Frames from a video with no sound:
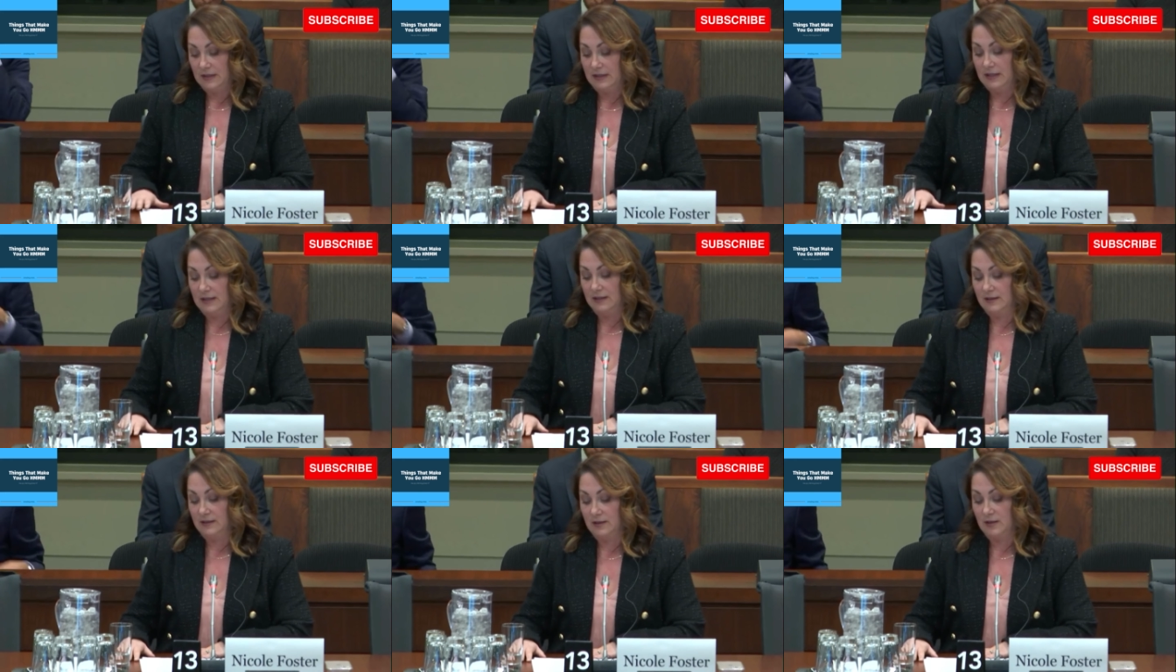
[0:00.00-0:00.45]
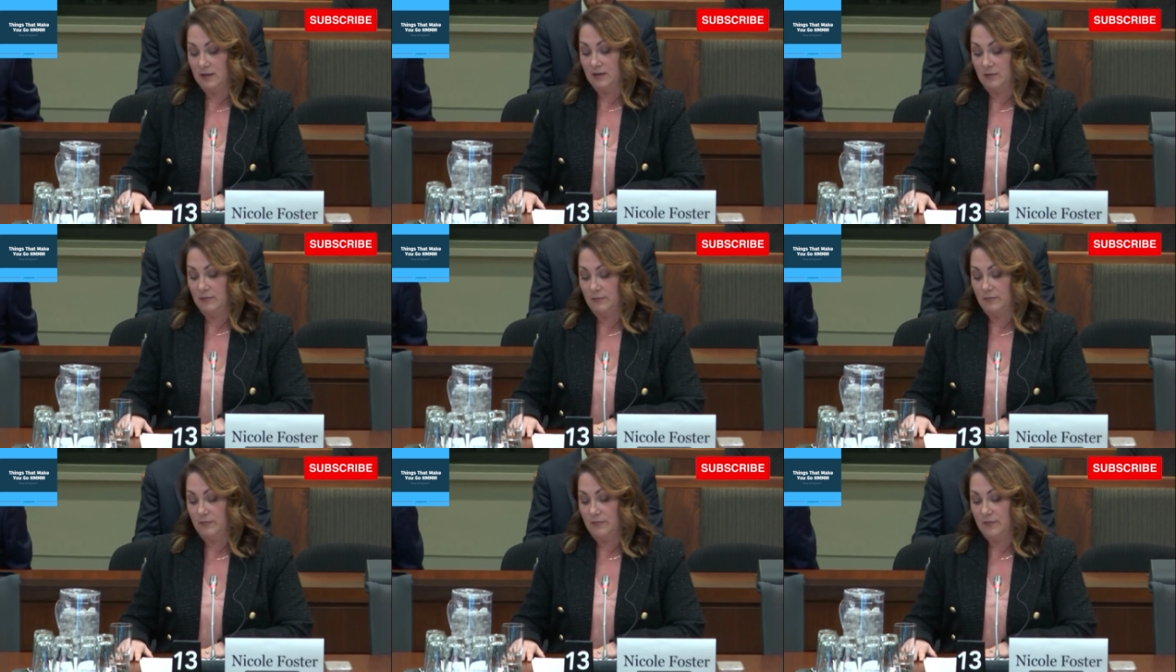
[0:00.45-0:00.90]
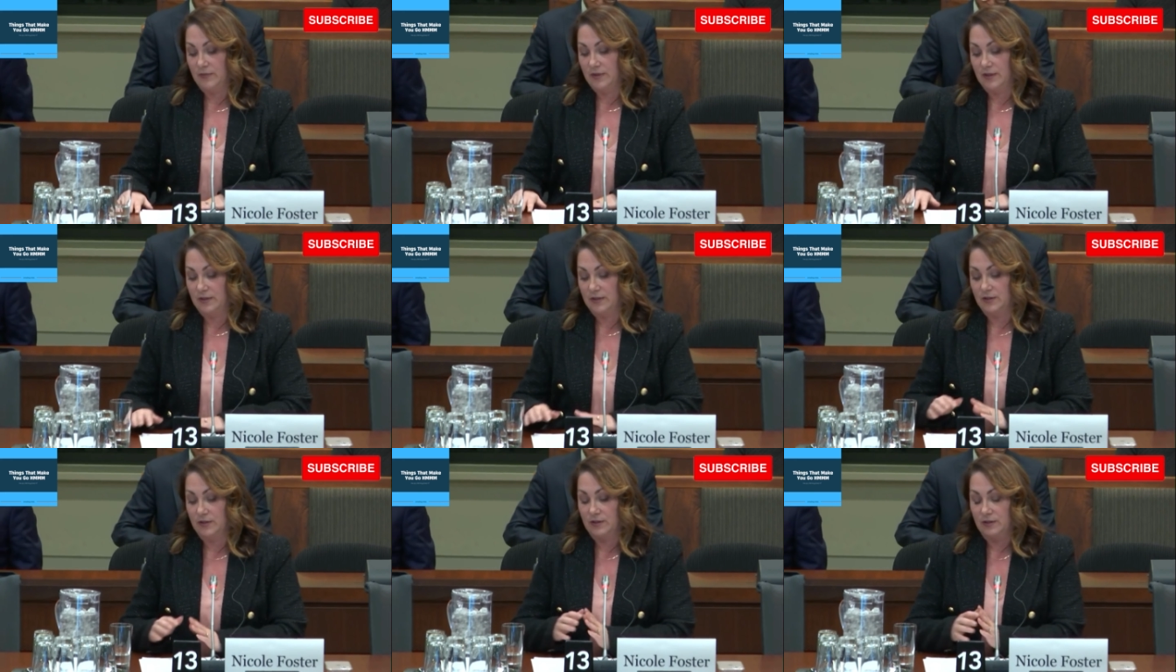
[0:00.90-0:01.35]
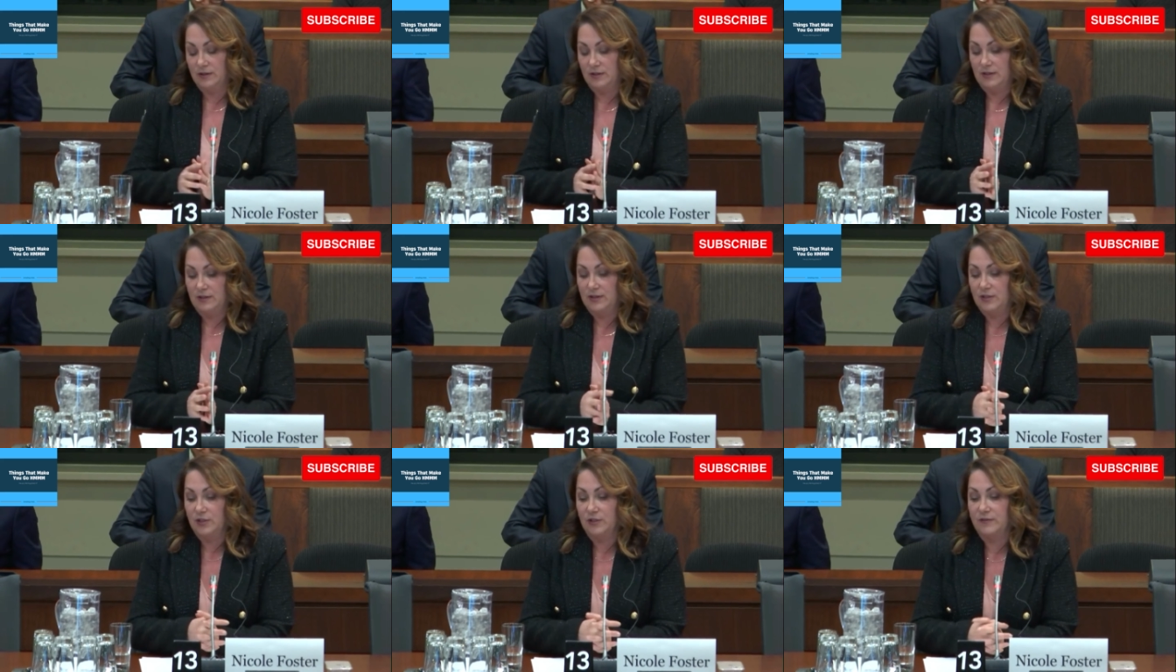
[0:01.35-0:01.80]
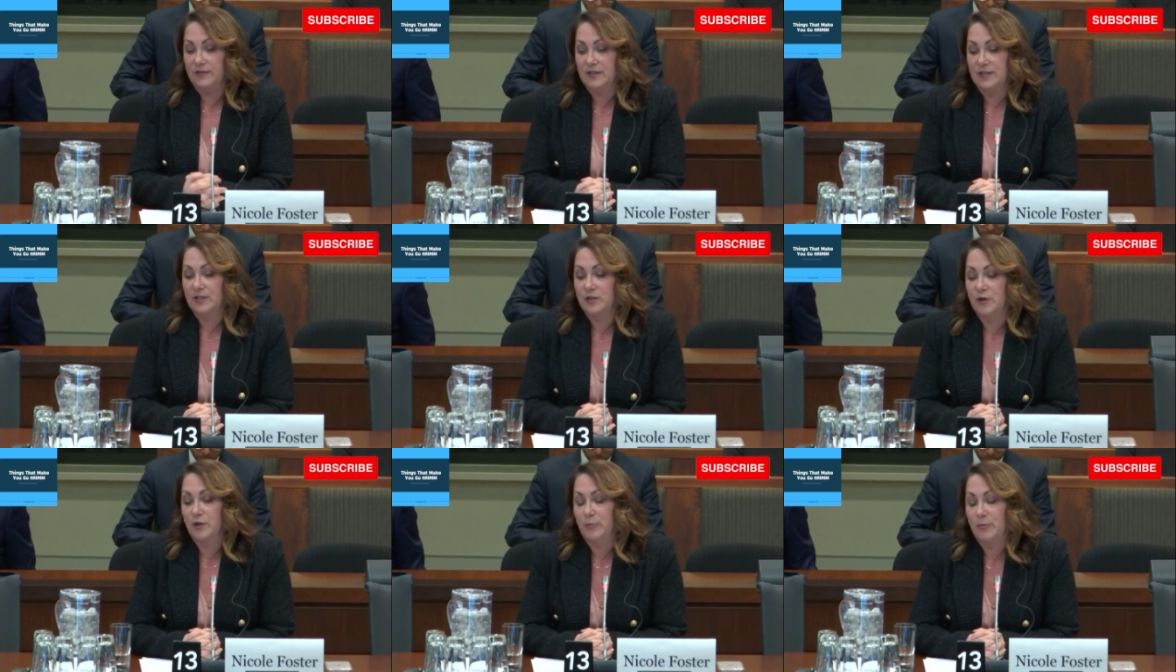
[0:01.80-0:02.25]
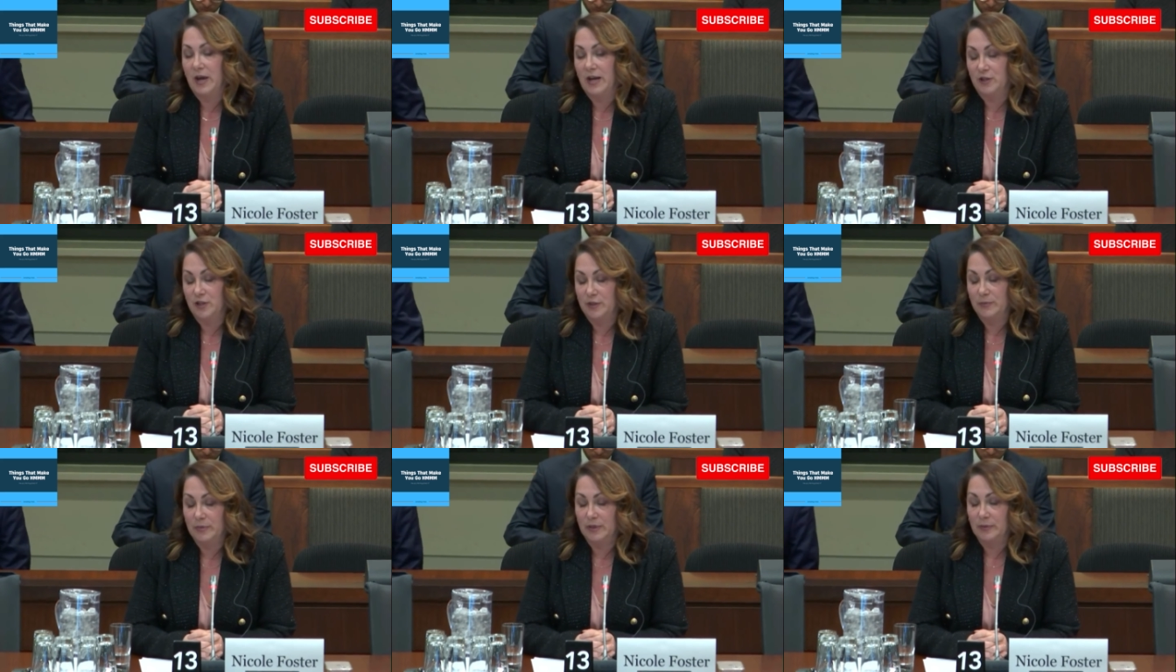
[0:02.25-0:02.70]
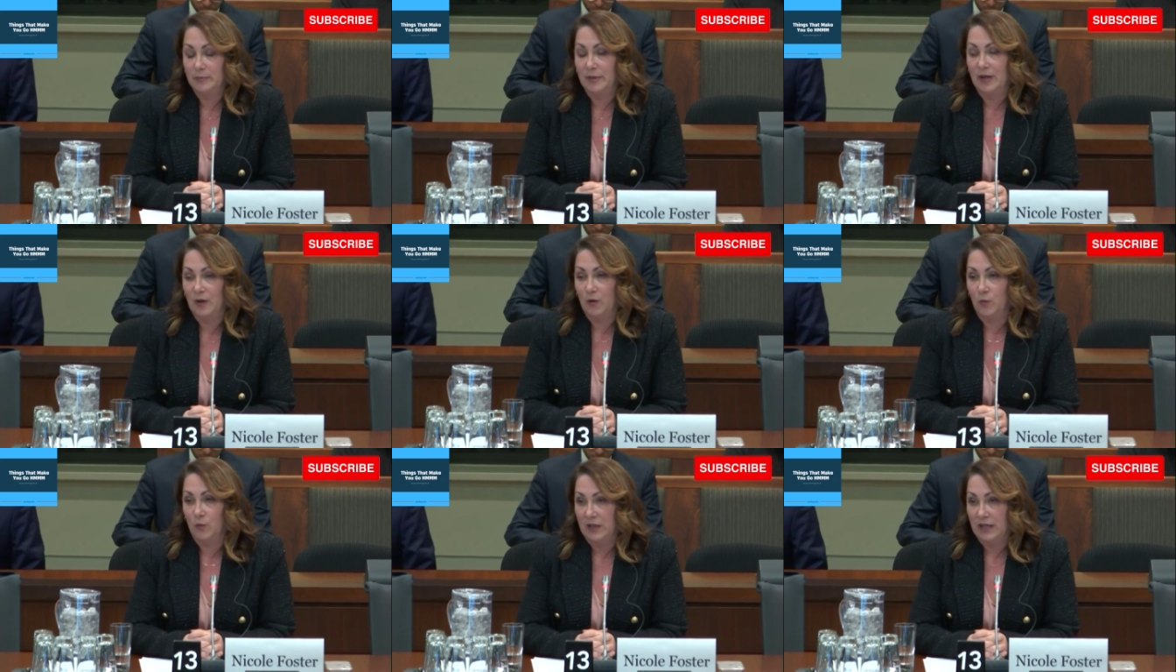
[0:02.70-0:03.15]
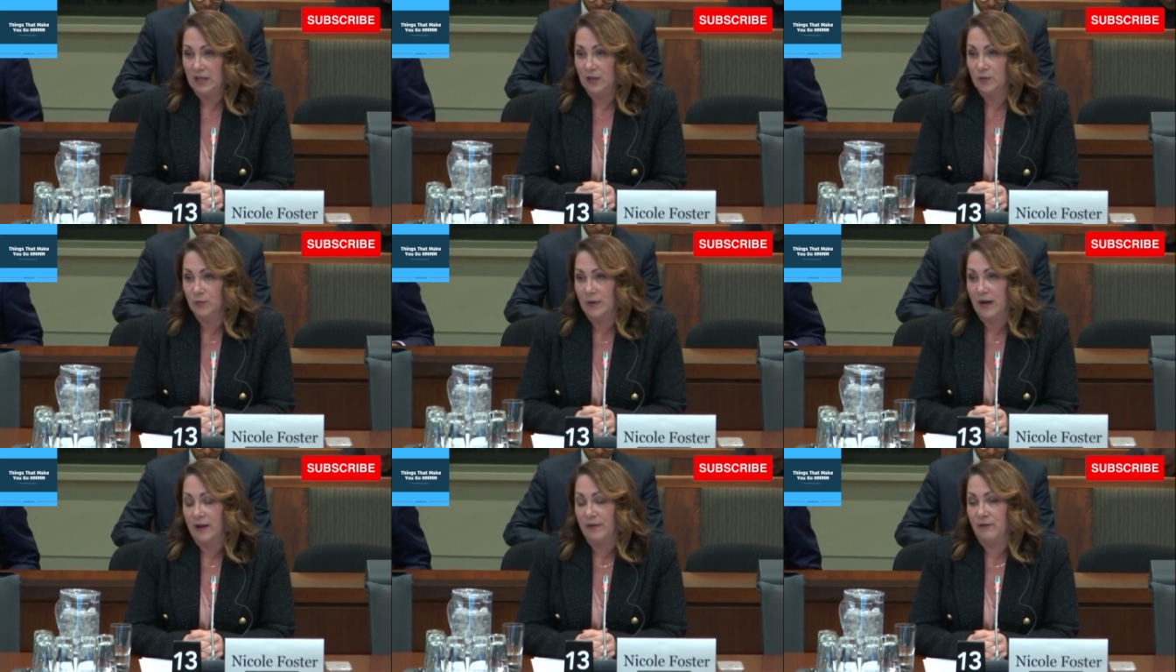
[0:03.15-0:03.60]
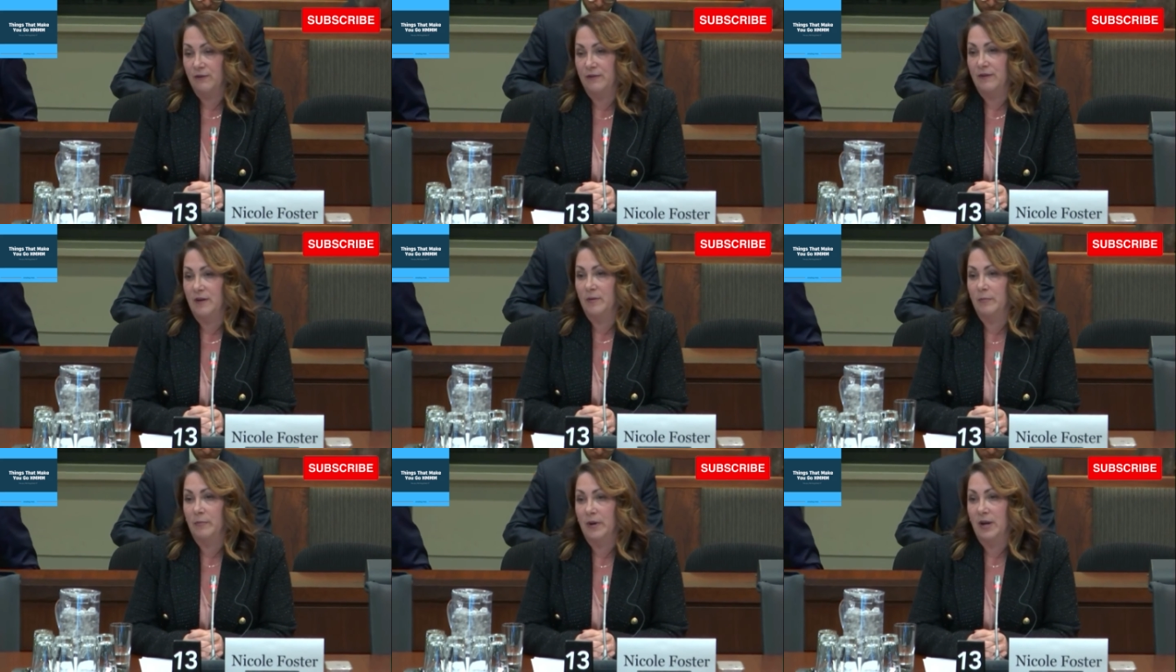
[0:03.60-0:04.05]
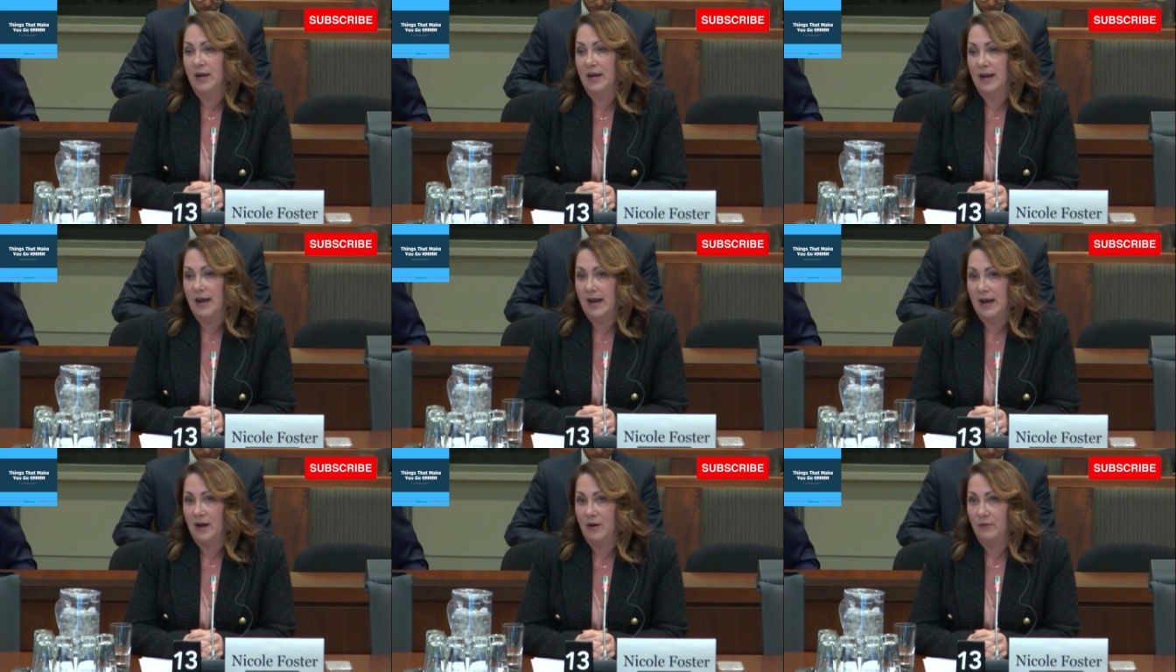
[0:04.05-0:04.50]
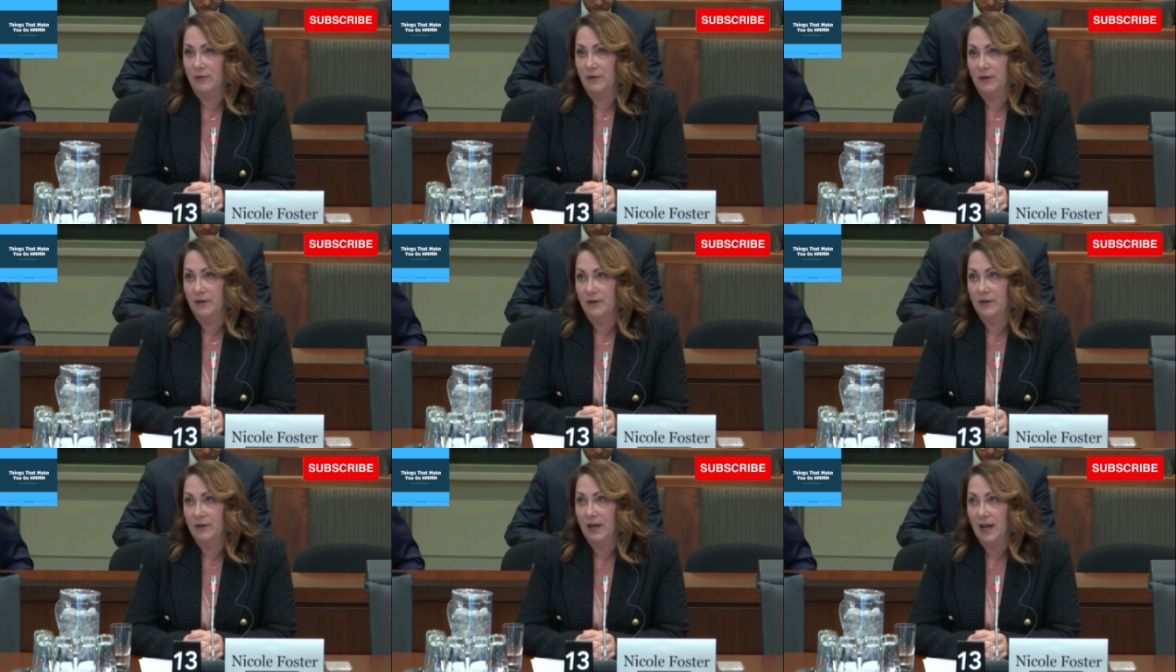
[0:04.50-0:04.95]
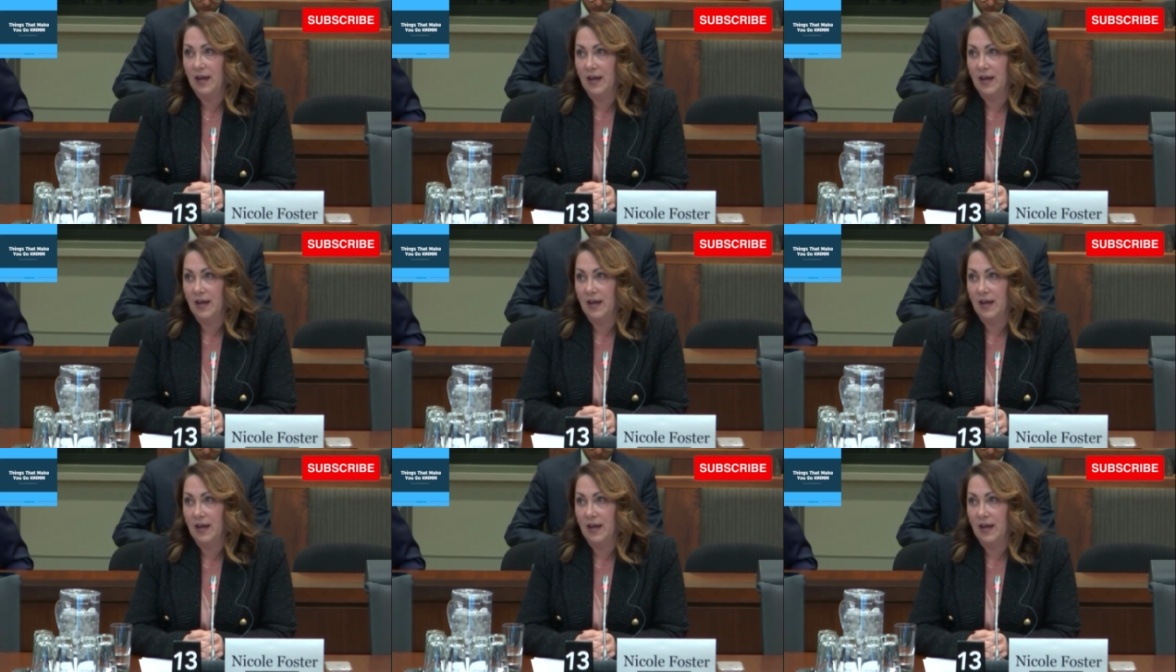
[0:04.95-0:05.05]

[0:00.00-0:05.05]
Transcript: that the services are actually billed by week rather than by hour.